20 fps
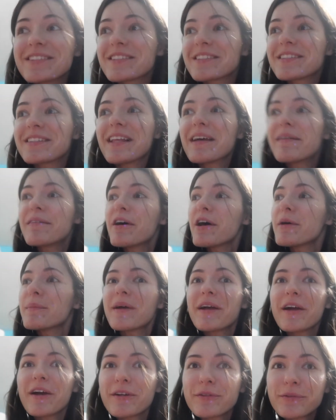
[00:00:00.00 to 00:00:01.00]
just let all
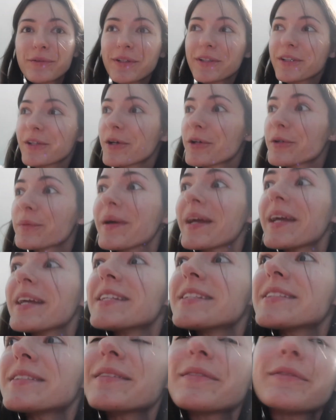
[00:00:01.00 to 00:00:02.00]
my hard work go to
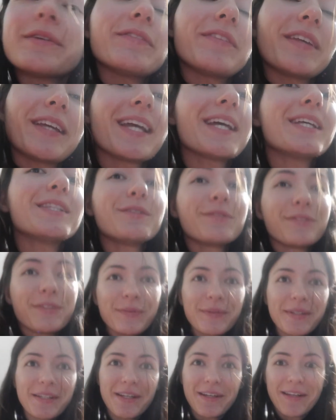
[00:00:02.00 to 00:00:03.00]
waste with the kids
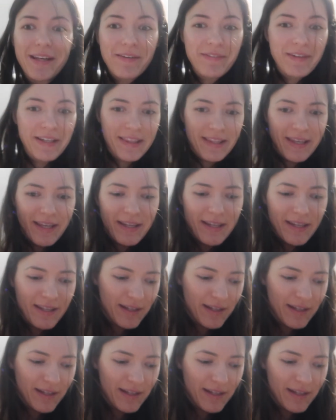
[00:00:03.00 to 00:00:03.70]
ruining everything.